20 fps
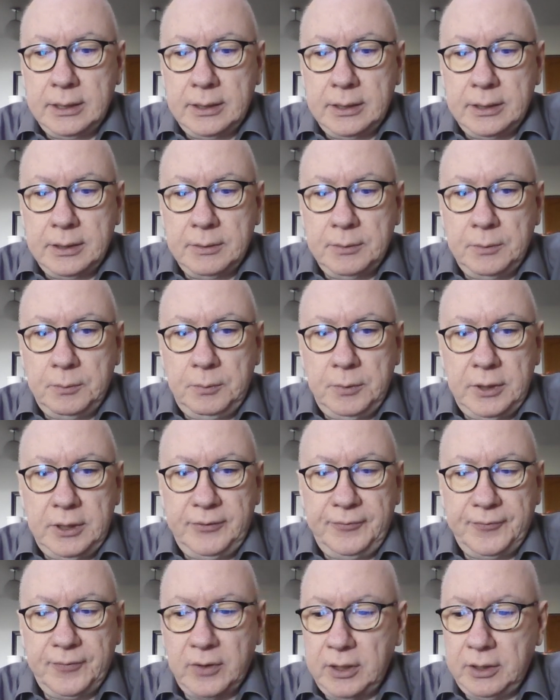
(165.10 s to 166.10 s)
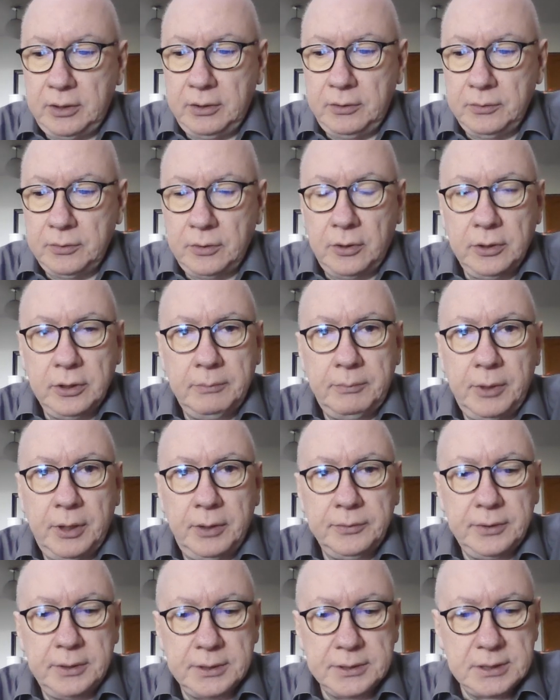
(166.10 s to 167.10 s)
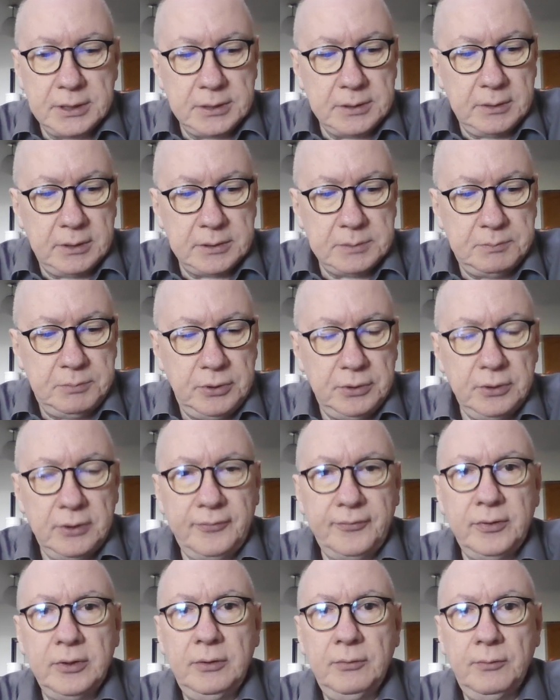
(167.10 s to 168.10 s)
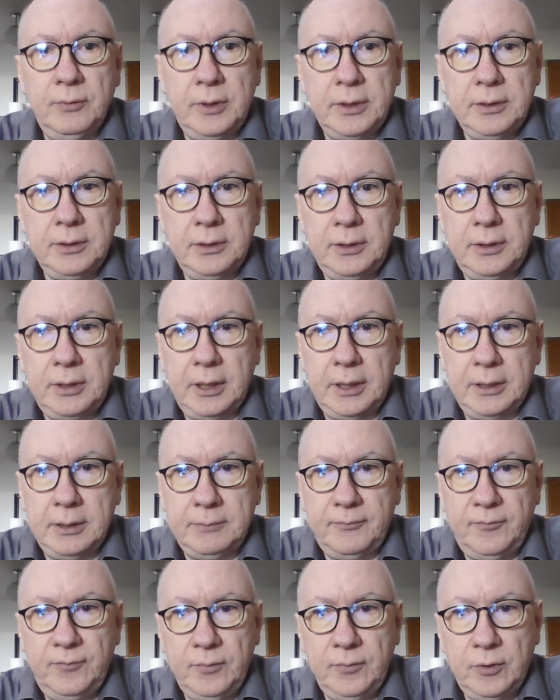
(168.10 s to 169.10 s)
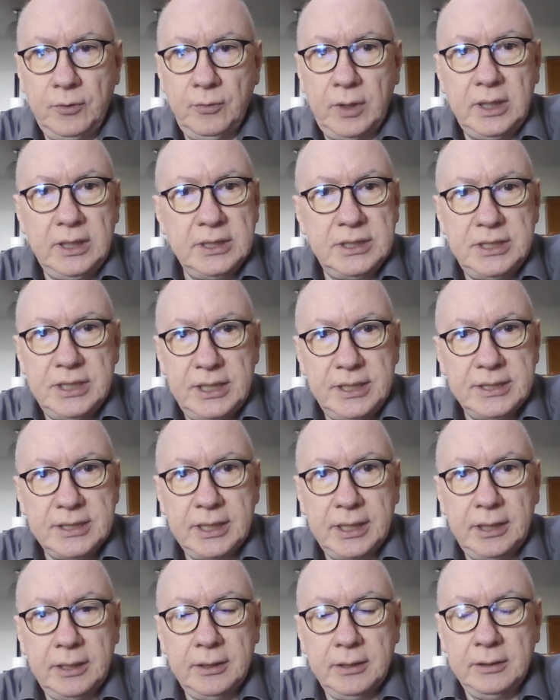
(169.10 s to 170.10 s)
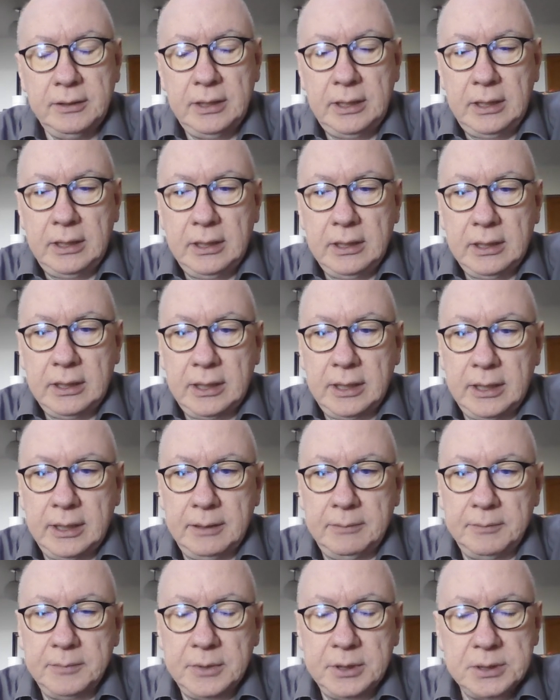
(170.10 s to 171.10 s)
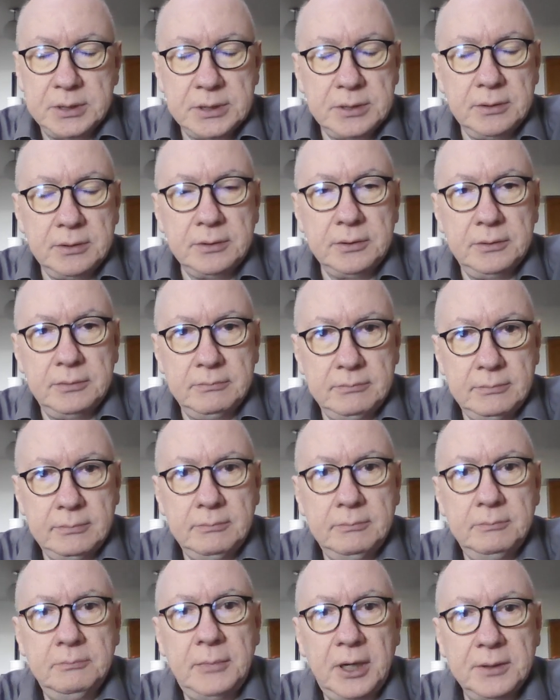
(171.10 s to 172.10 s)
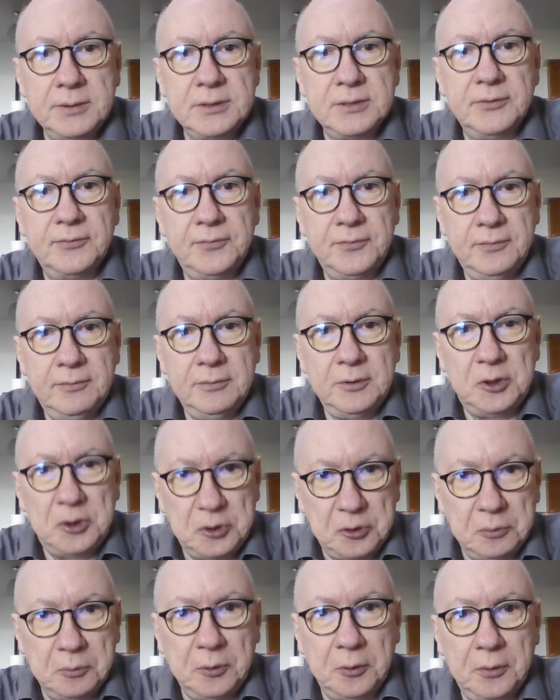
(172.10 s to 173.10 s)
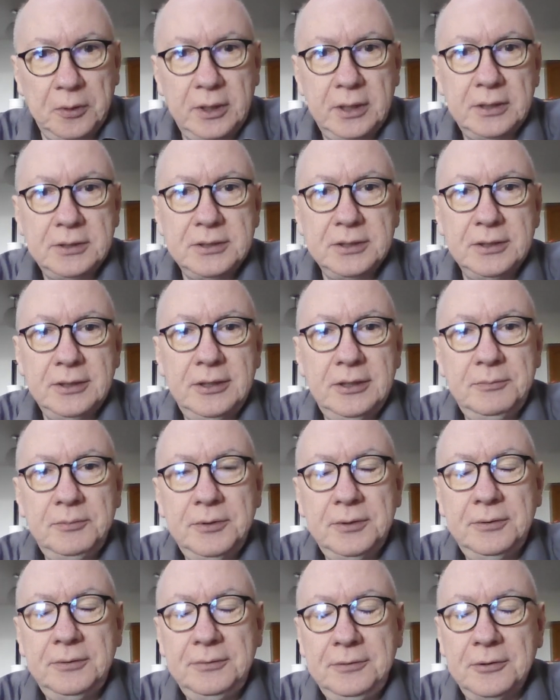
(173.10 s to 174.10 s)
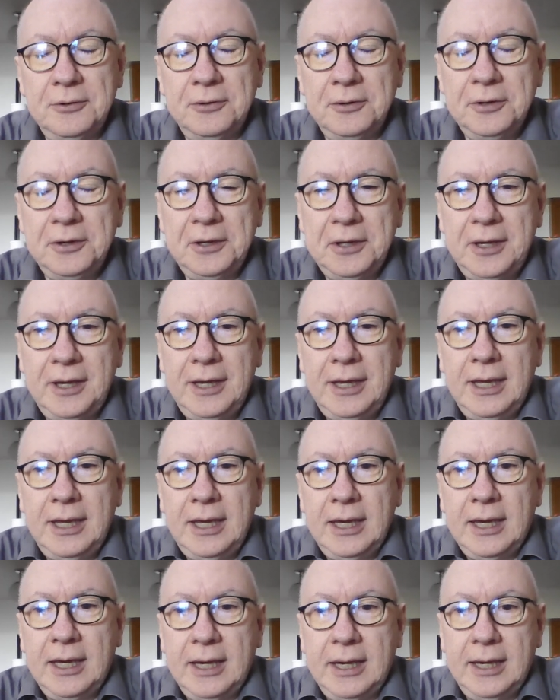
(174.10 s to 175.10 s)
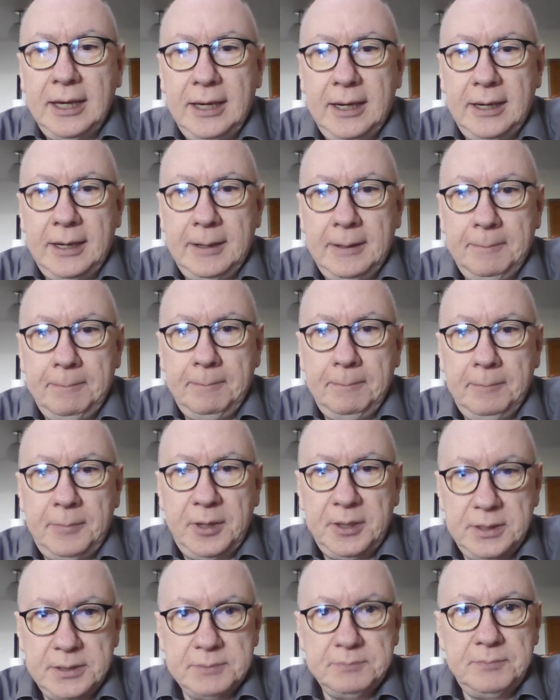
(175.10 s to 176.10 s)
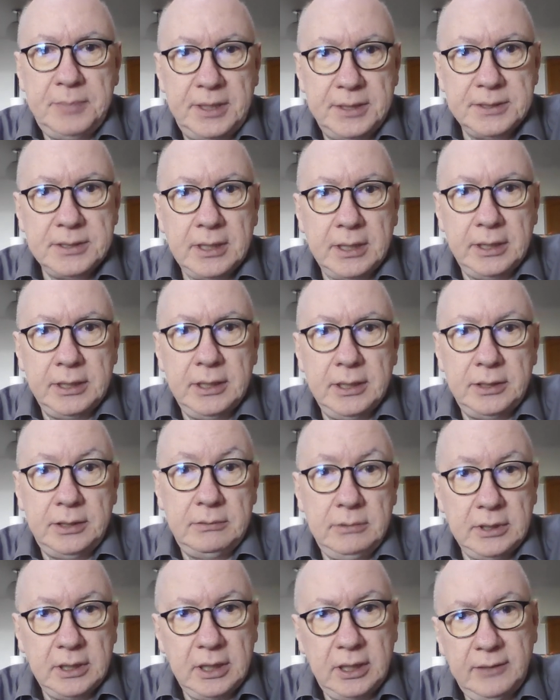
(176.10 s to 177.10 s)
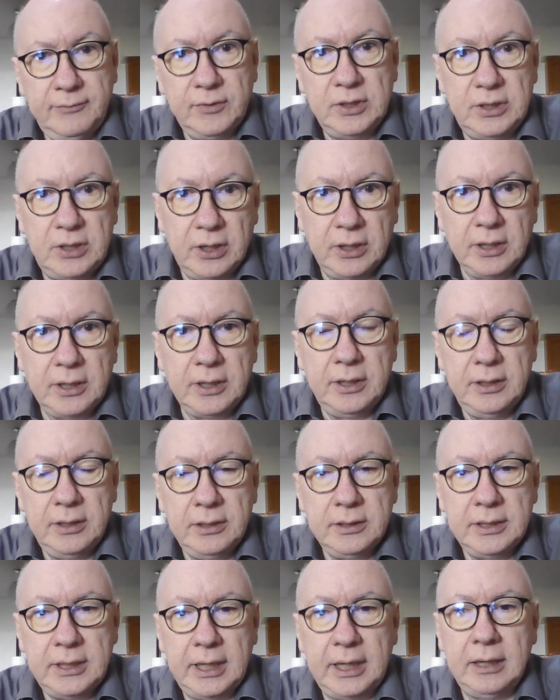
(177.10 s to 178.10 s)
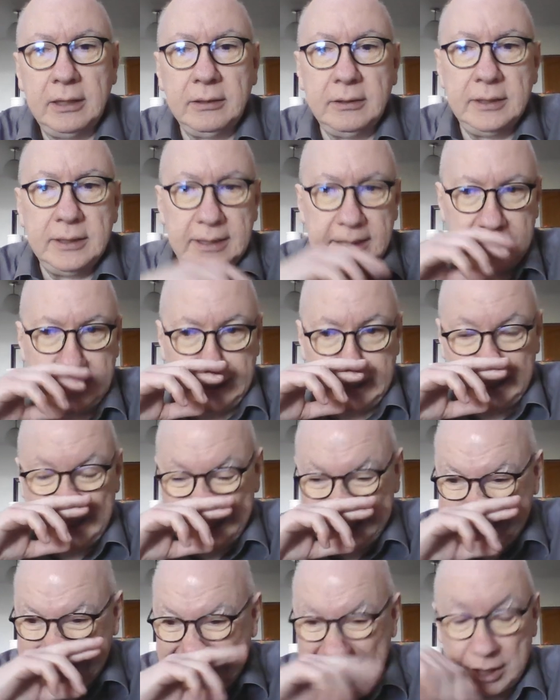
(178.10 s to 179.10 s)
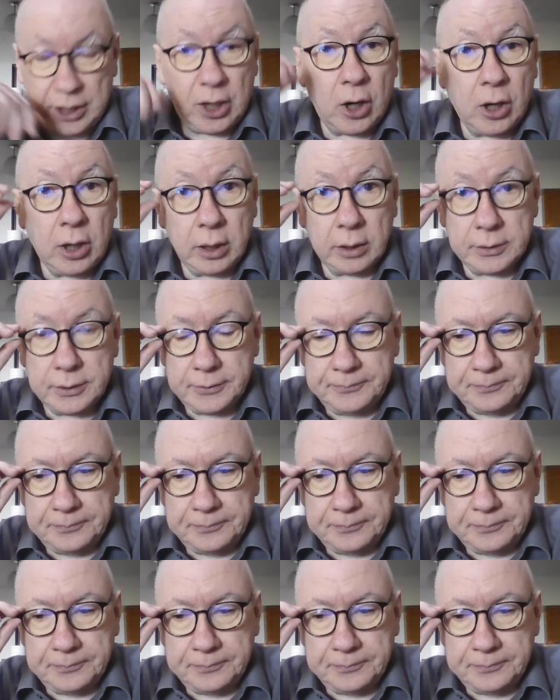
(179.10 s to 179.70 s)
we find out all about this. It's beautifully written, great detail, certain amounts of humor in it to keep you going, but it's basically a kind of a dark tale at heart.